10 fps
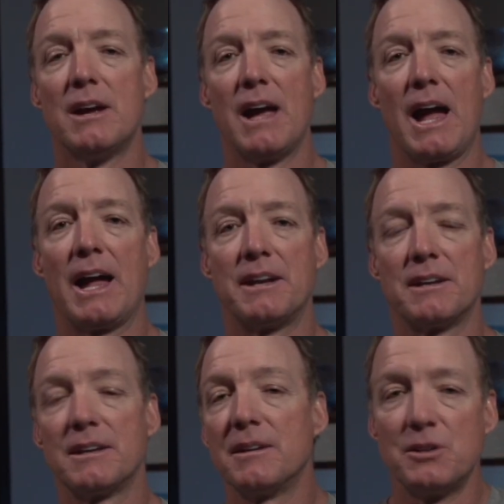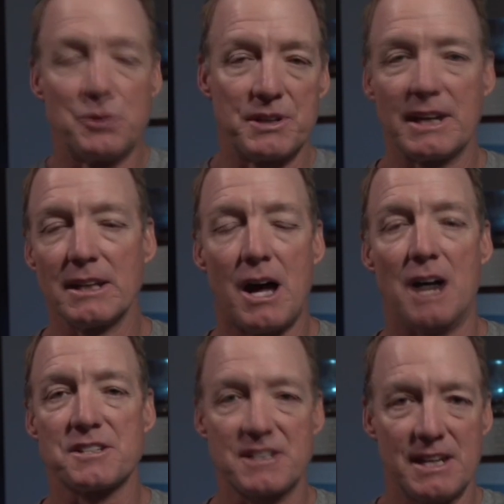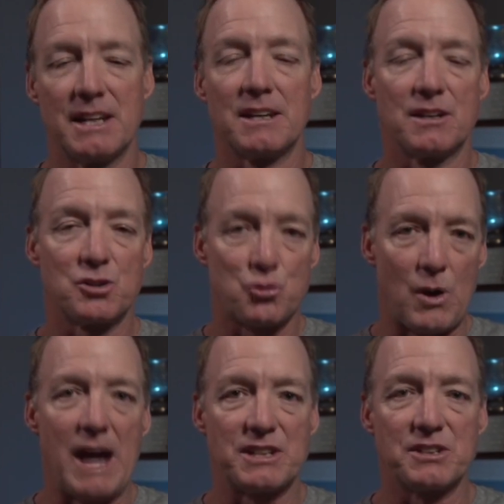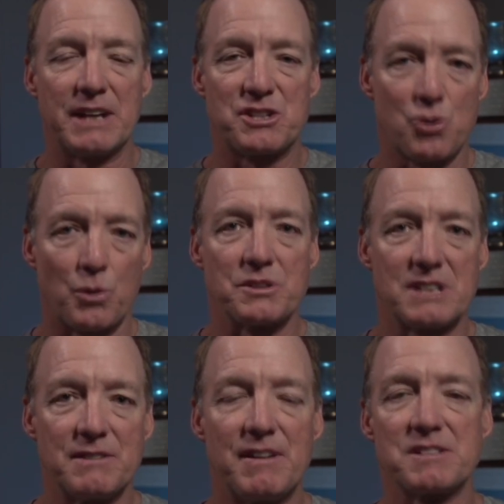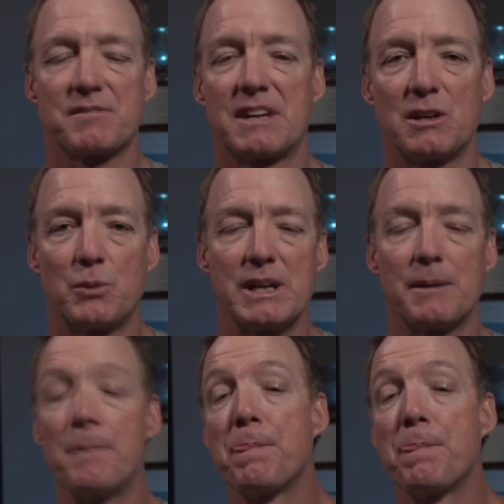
And you can get lost in trying to get your defensive key read.